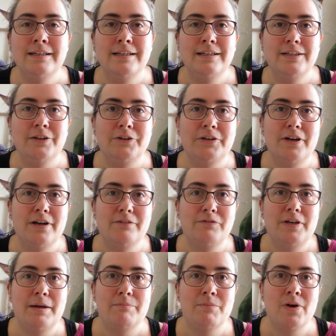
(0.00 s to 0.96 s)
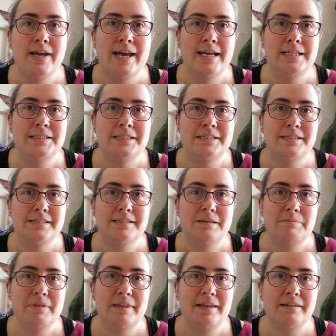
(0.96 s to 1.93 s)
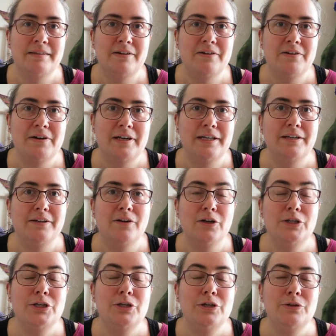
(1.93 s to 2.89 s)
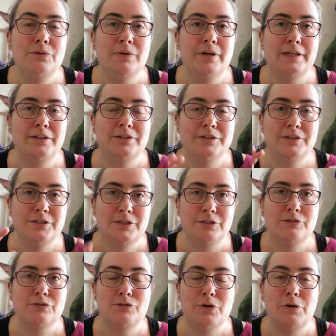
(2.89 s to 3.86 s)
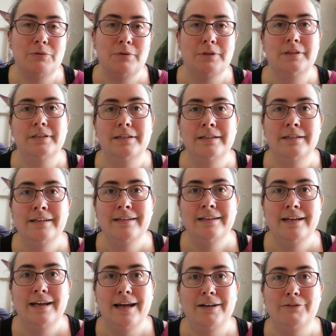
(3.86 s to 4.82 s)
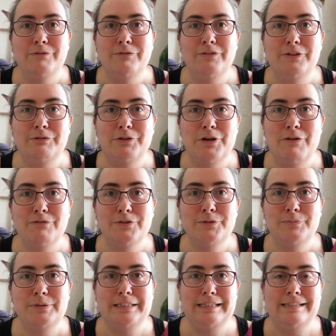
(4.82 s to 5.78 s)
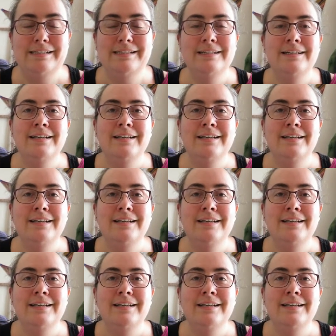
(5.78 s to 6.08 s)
you know, kind of get my head into something that I knew I could control and feel comfortable in.